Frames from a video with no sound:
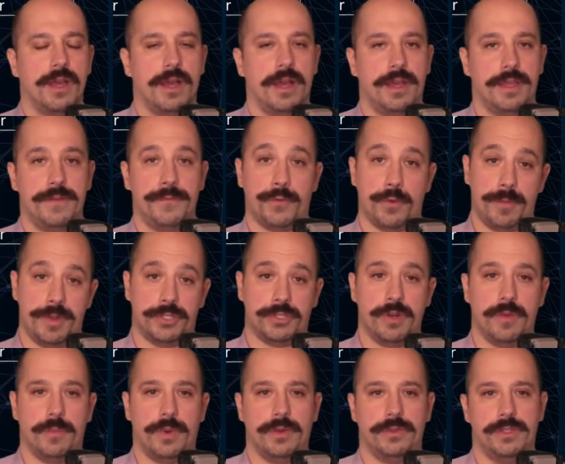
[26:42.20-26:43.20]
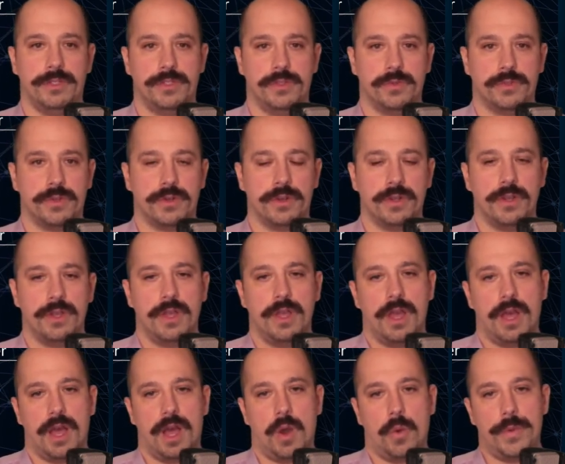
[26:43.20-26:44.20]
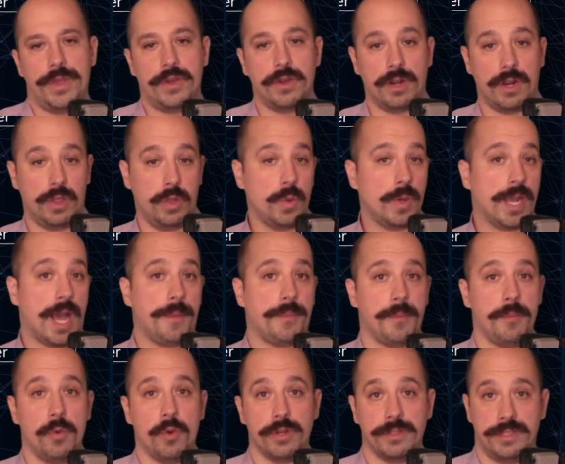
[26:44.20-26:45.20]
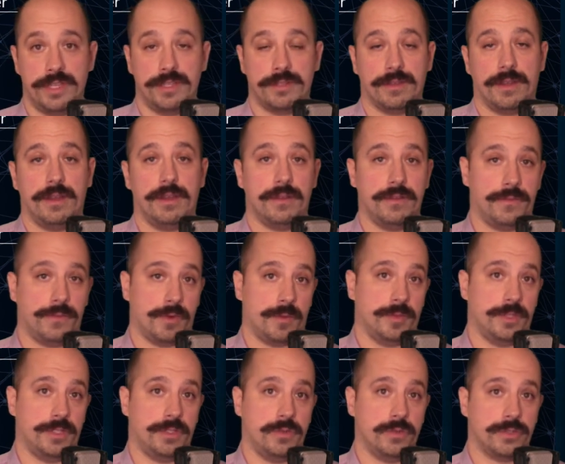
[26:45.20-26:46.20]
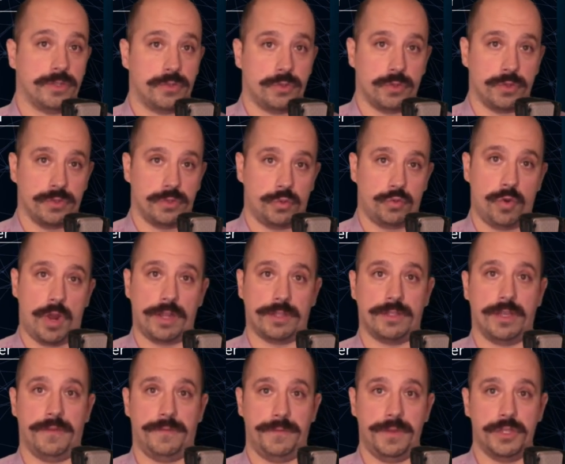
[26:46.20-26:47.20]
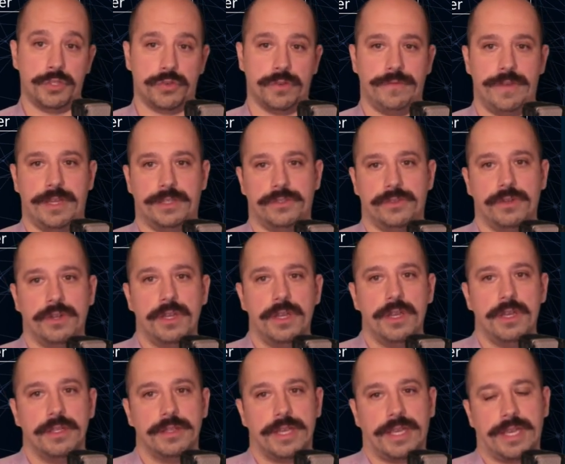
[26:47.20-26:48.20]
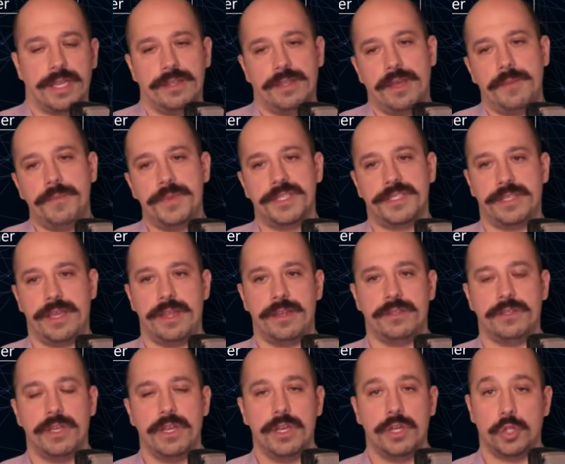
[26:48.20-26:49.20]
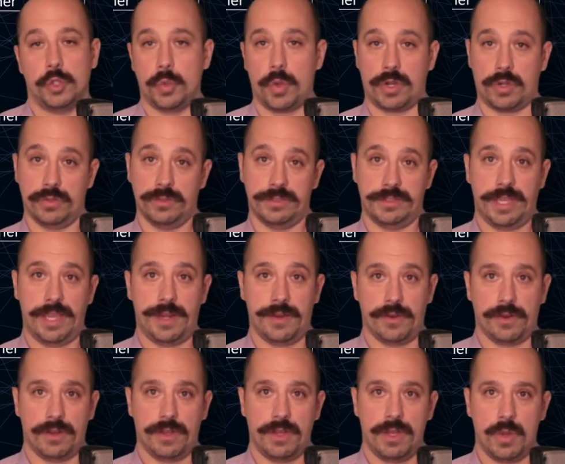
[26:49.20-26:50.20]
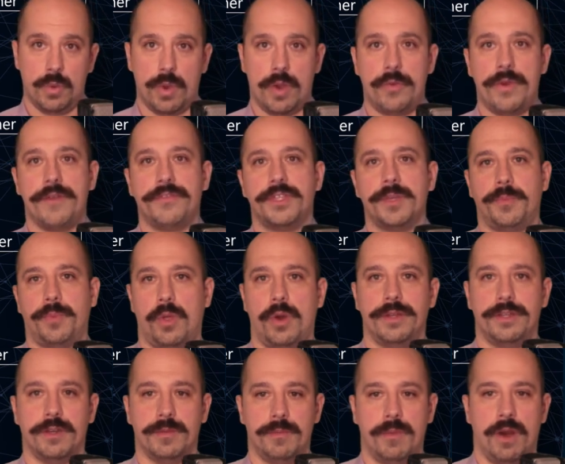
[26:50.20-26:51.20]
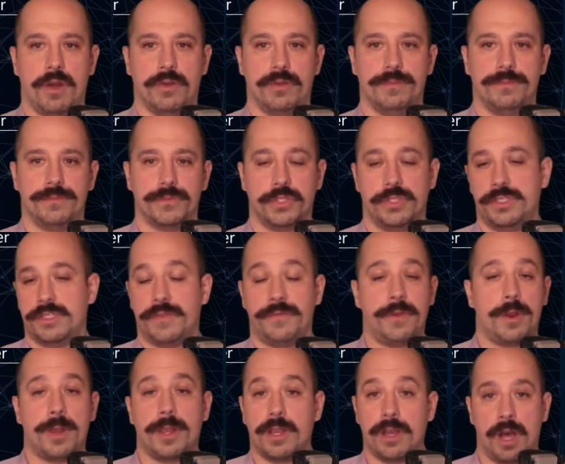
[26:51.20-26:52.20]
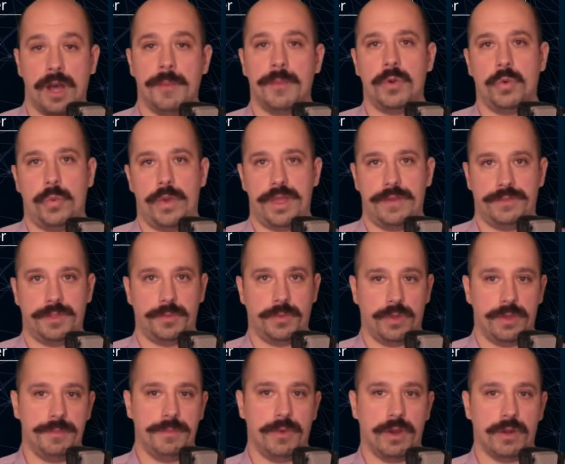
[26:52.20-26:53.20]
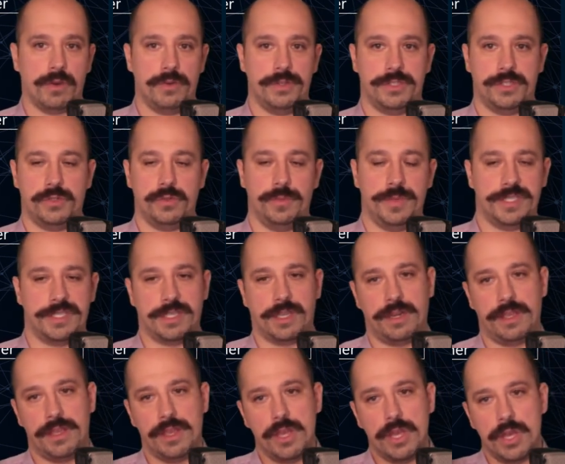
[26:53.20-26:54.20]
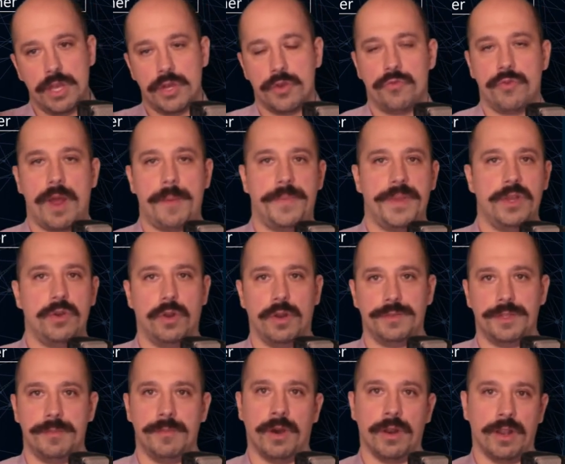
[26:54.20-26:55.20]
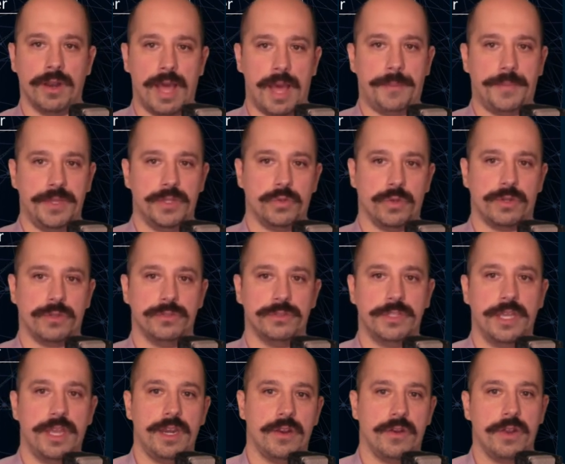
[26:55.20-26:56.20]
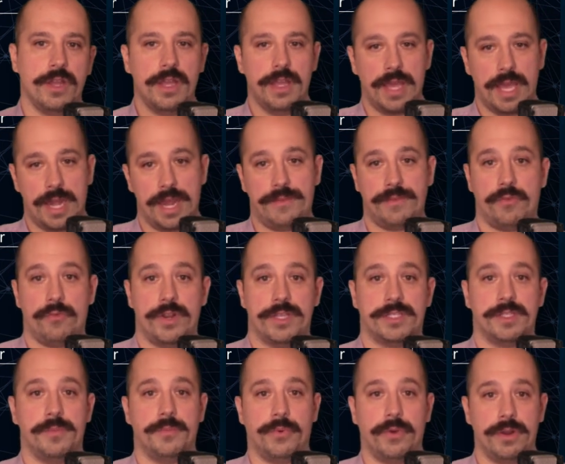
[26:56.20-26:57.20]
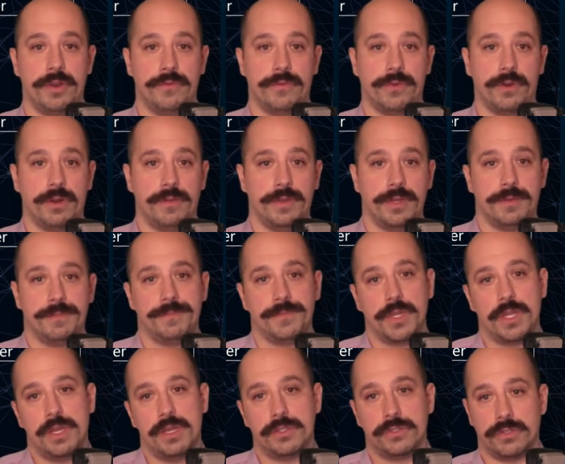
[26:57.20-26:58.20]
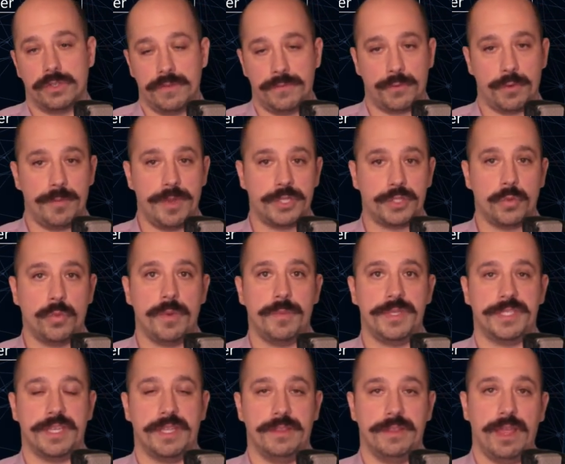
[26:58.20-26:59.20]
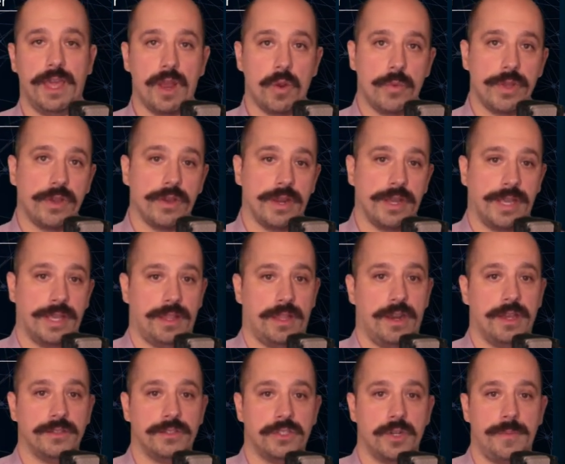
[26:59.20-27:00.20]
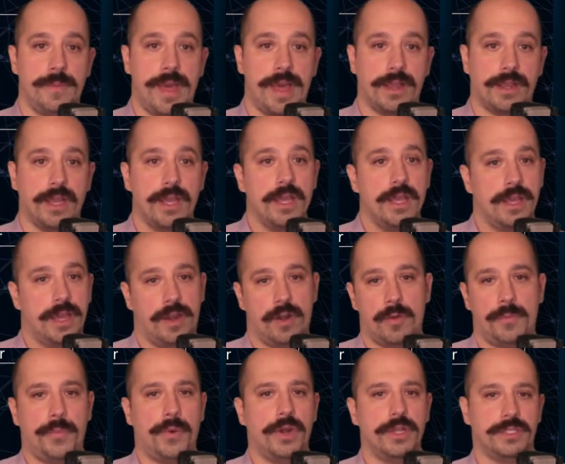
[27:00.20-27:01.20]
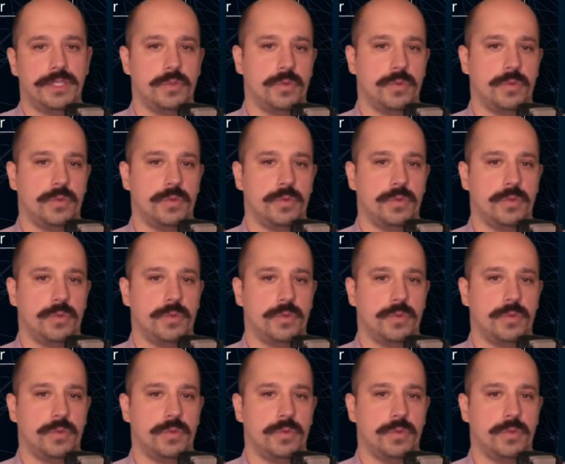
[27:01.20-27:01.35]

information about this user. We're going to look up more data from this user to construct a feature vector that can then be sent to a container where we have deployed our model. So this is a very common way of deploying model, is to basically wrapping all of the model up into a container and have a REST endpoint in front of it. So the information will be sent there, we're going to get an answer back, and our policies